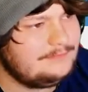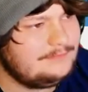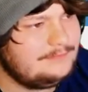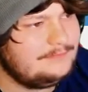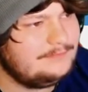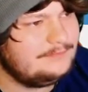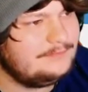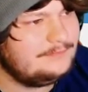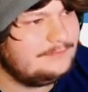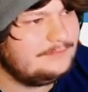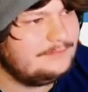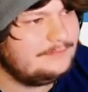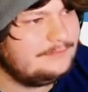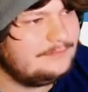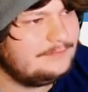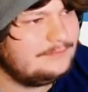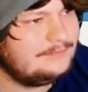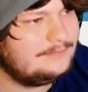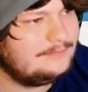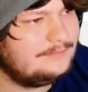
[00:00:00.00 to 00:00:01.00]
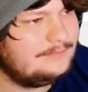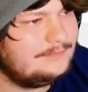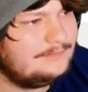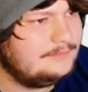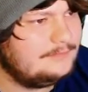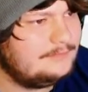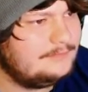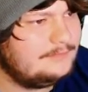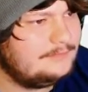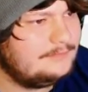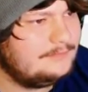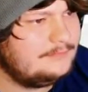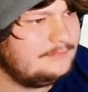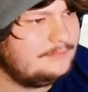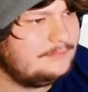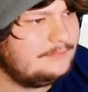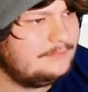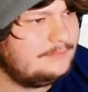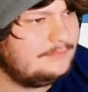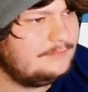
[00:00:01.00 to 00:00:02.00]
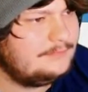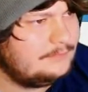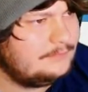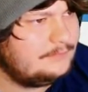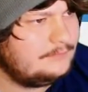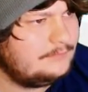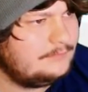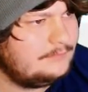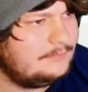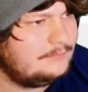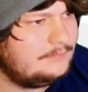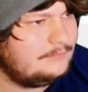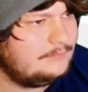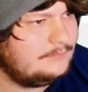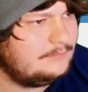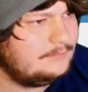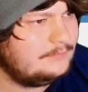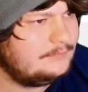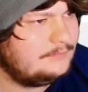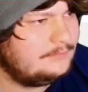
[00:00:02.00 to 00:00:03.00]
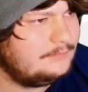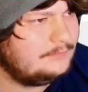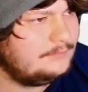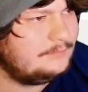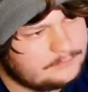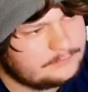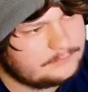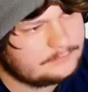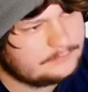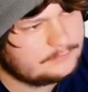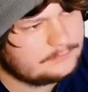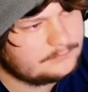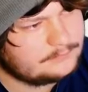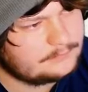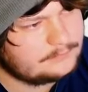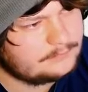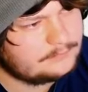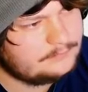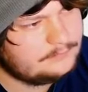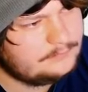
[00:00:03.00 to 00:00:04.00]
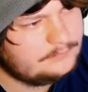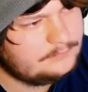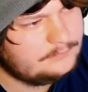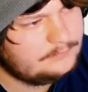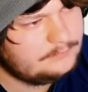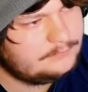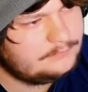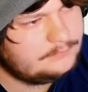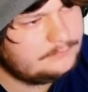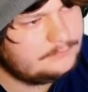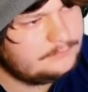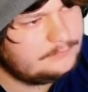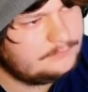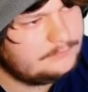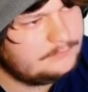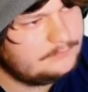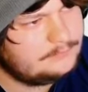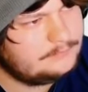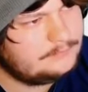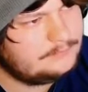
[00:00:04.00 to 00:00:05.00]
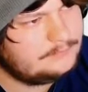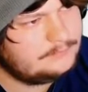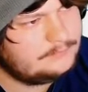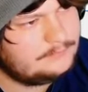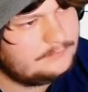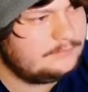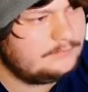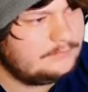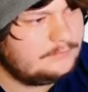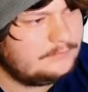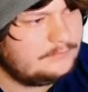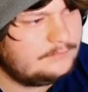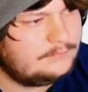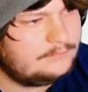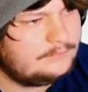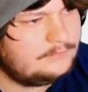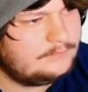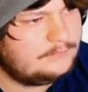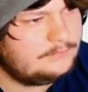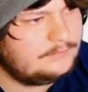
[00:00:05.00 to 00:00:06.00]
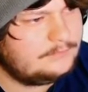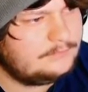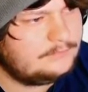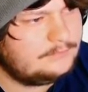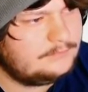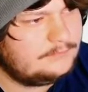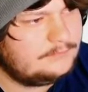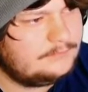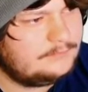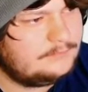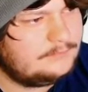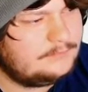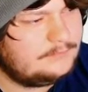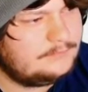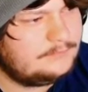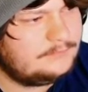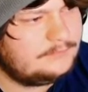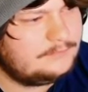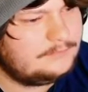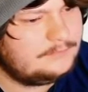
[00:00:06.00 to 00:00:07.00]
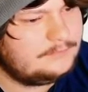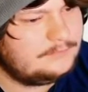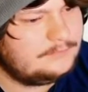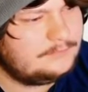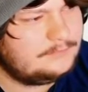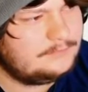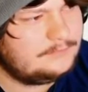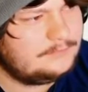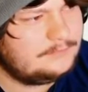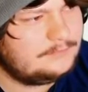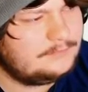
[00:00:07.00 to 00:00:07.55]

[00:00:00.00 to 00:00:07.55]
(no one is talking)